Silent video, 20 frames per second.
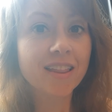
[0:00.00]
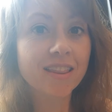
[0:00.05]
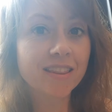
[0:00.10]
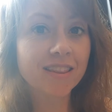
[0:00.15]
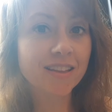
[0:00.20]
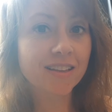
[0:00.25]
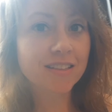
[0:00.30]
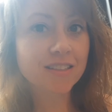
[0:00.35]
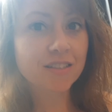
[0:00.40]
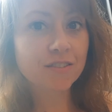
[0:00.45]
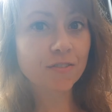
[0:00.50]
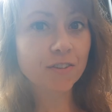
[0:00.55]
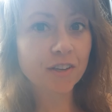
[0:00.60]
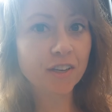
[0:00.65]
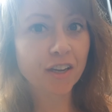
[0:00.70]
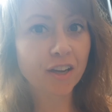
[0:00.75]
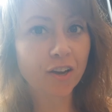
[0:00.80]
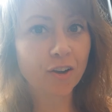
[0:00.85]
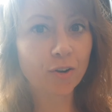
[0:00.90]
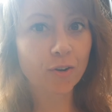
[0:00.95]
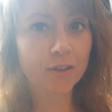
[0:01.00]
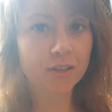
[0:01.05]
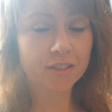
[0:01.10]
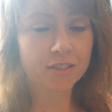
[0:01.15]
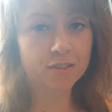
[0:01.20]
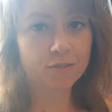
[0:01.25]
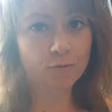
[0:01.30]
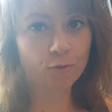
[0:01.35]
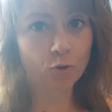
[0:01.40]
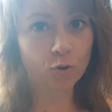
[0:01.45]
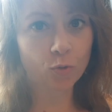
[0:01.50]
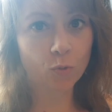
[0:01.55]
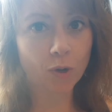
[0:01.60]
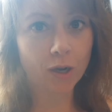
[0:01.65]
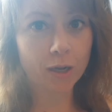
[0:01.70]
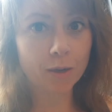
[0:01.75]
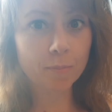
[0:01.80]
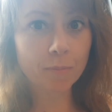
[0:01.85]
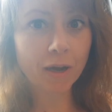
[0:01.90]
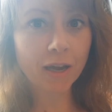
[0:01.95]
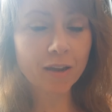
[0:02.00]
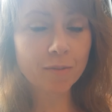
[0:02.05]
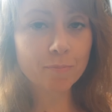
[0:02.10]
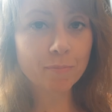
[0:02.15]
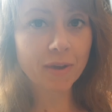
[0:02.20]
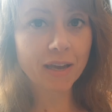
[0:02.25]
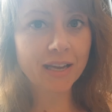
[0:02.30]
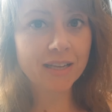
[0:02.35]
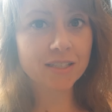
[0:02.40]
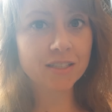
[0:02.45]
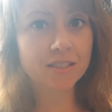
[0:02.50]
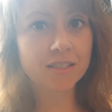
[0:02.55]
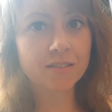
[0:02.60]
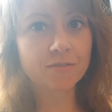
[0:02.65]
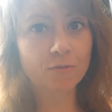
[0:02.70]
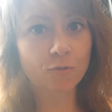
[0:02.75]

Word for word: This video is for one of my best